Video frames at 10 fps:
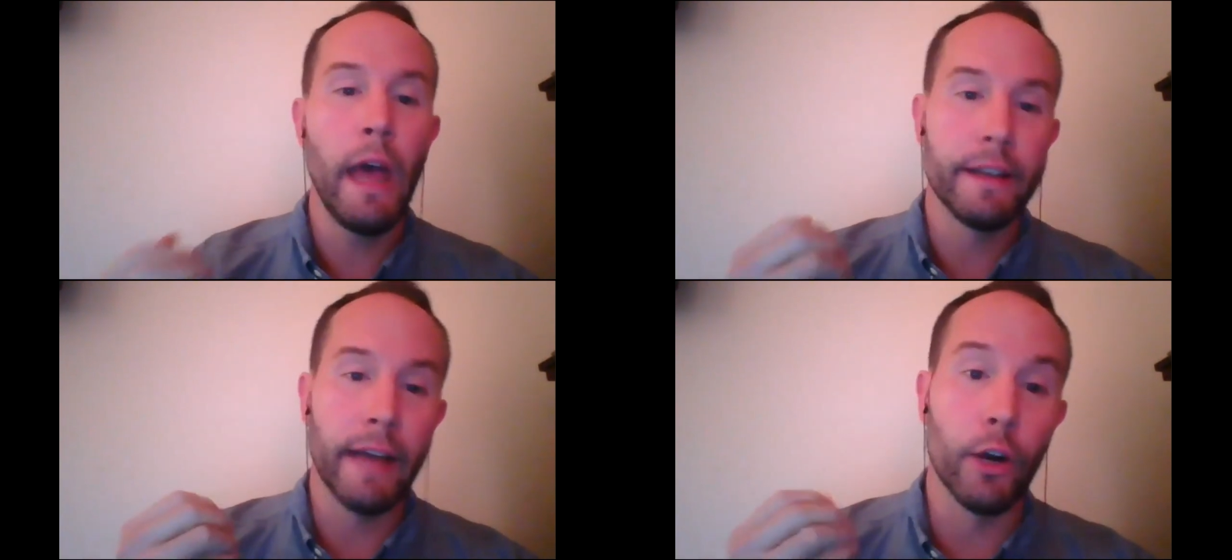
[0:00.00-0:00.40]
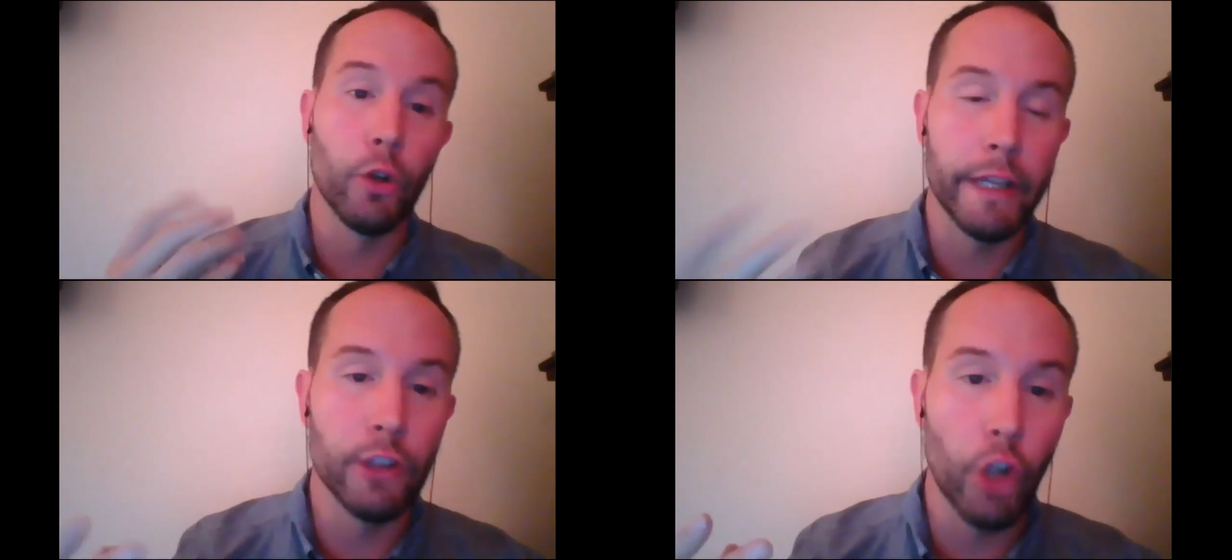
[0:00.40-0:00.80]
not
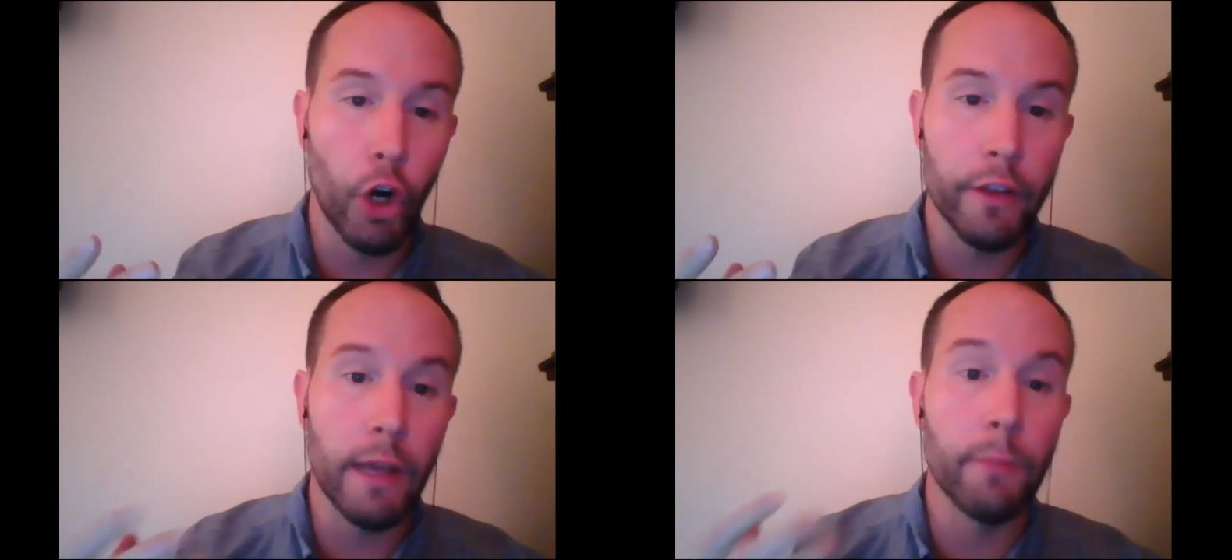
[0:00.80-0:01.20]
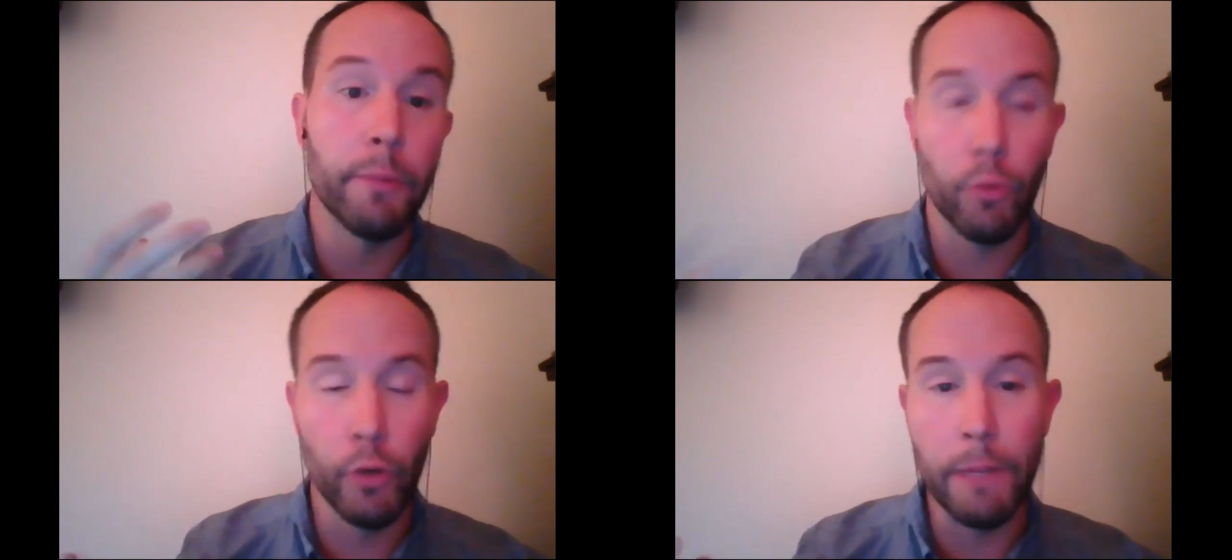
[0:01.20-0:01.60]
only learn them
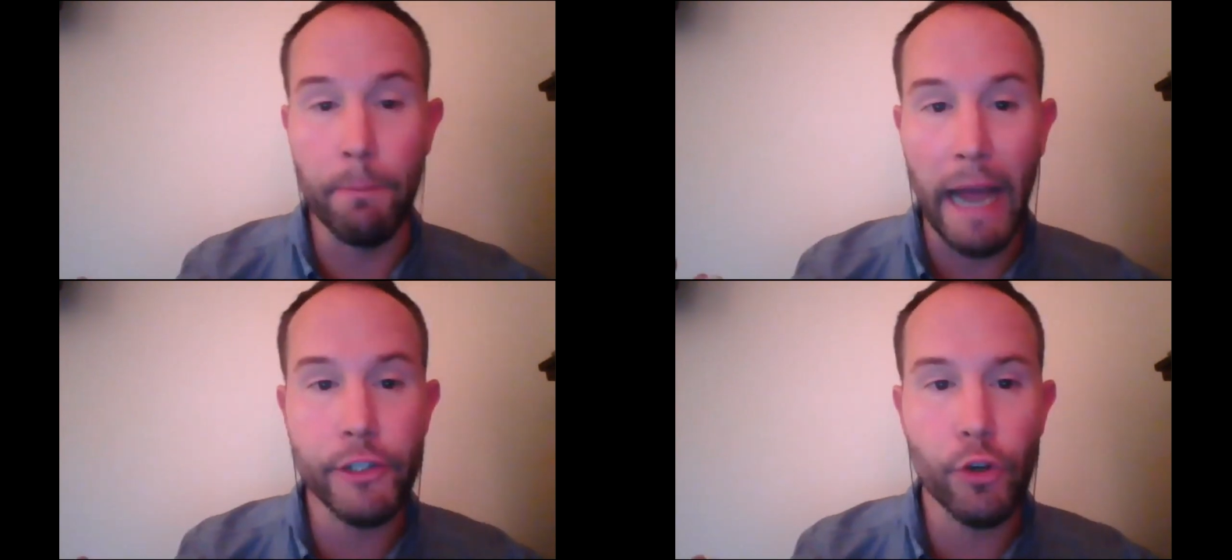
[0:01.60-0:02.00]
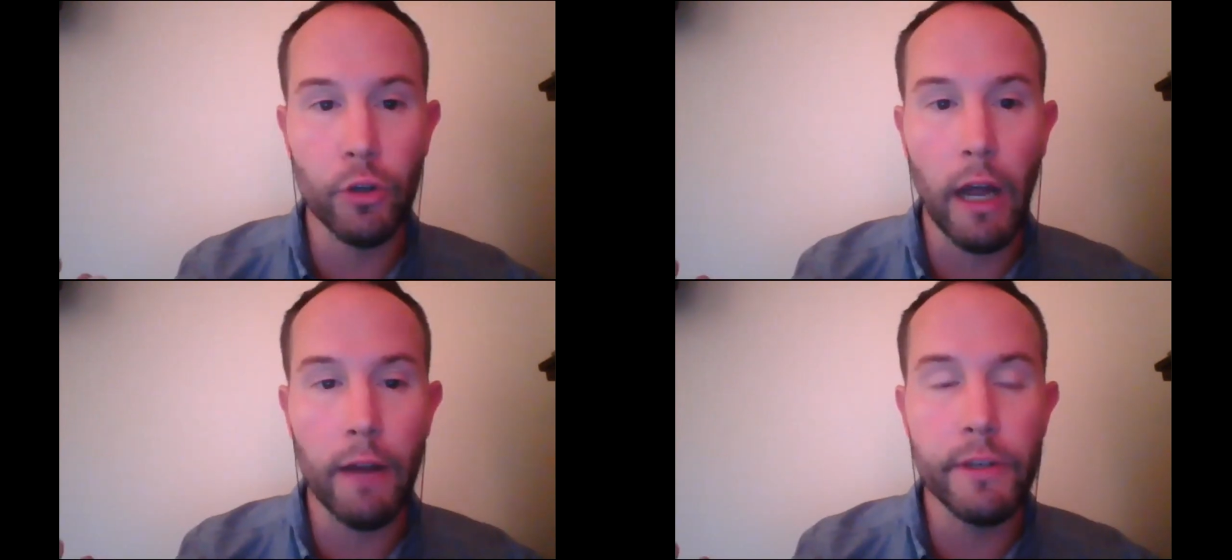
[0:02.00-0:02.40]
but really master a
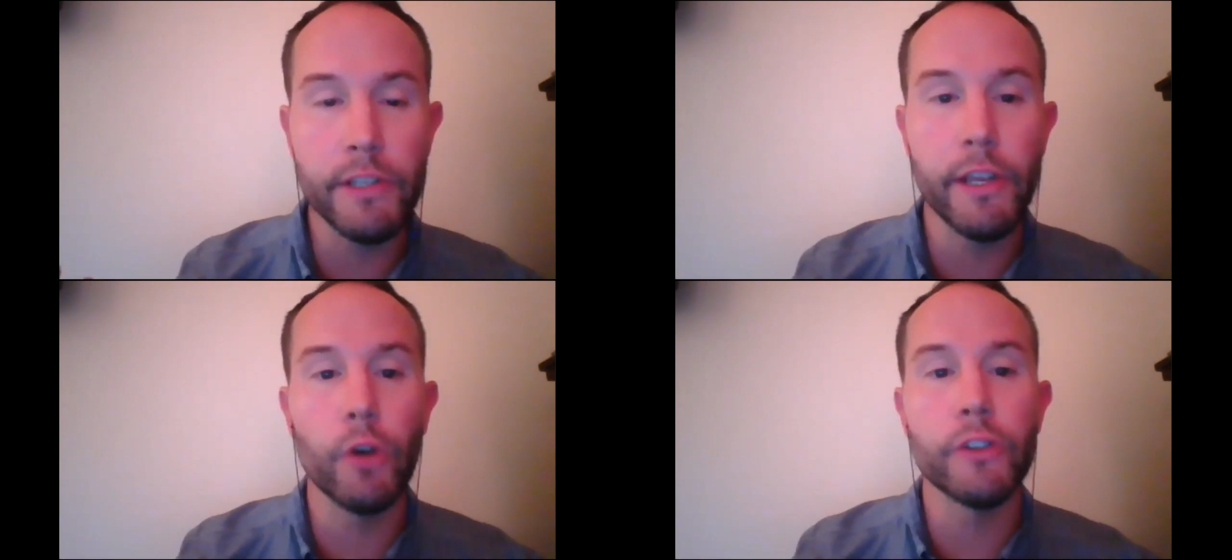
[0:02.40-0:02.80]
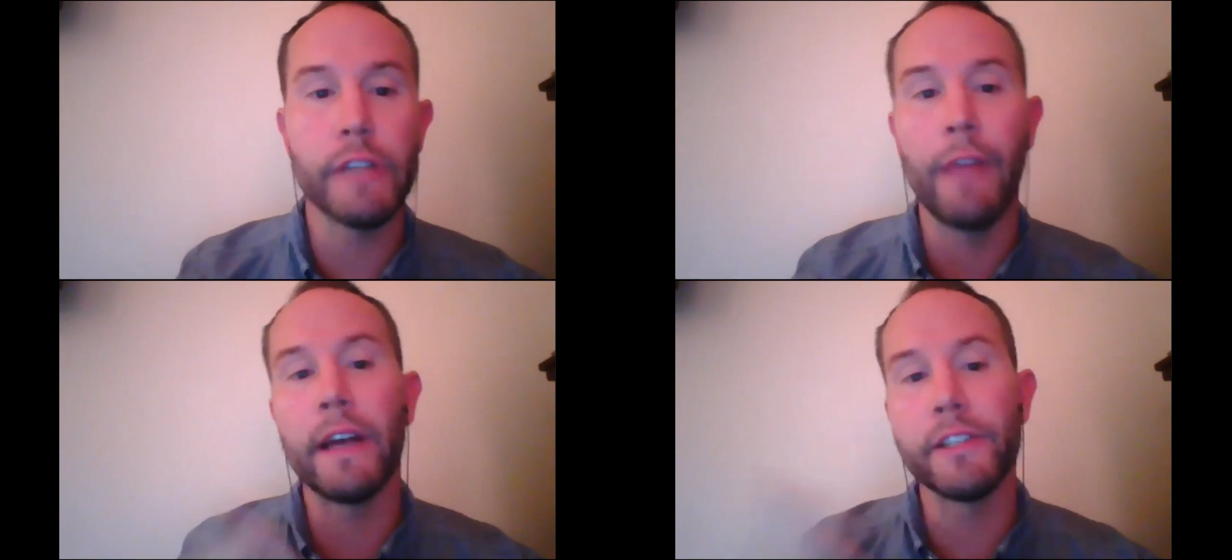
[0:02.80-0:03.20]
lot of these skills
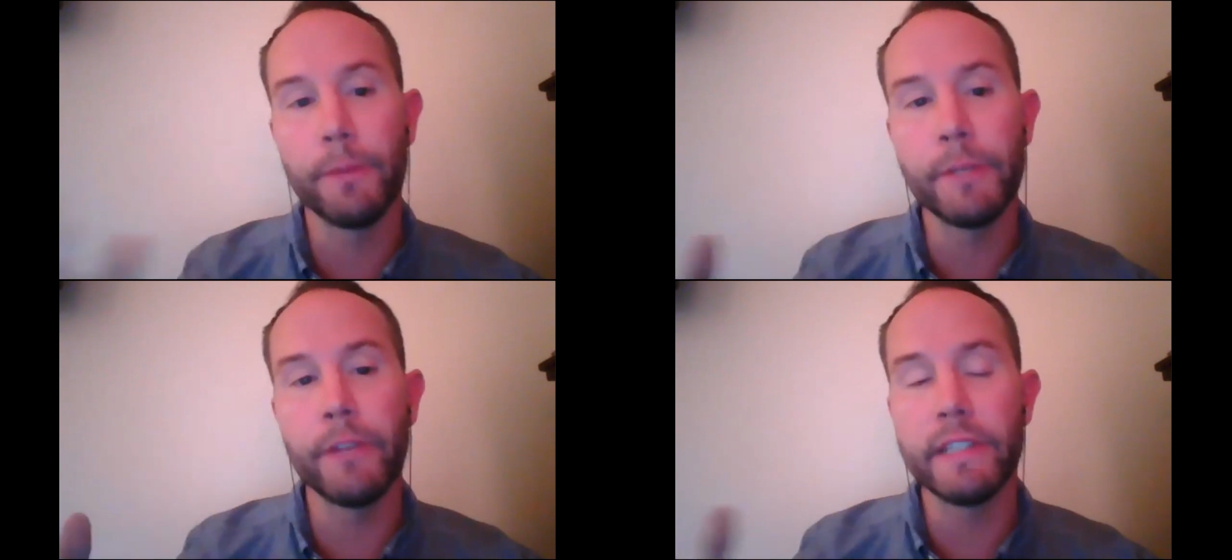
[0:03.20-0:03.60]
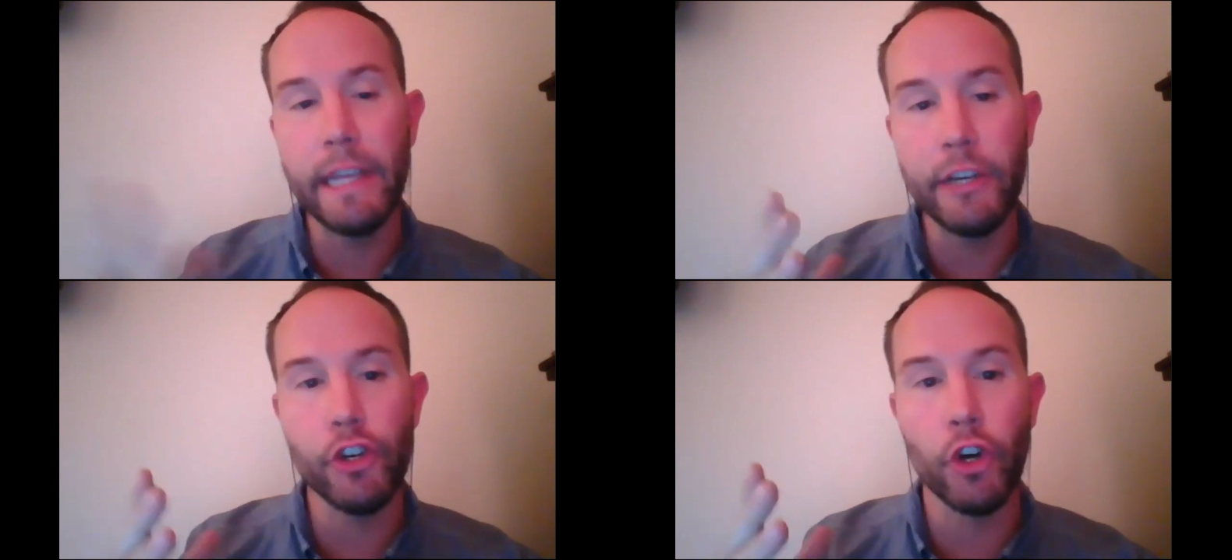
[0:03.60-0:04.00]
and that's up to the
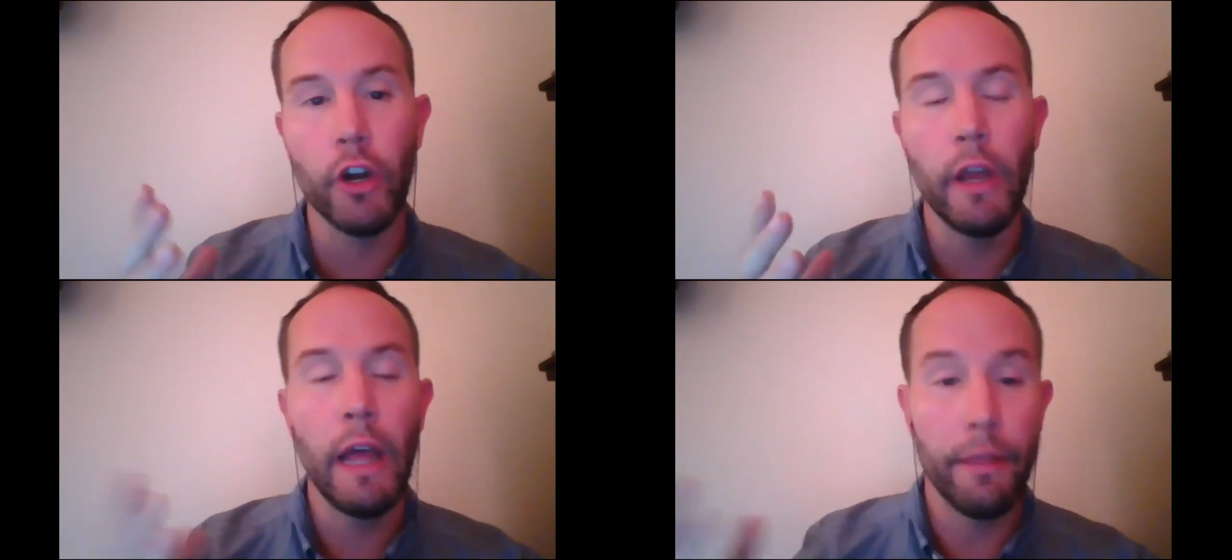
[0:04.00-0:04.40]
teacher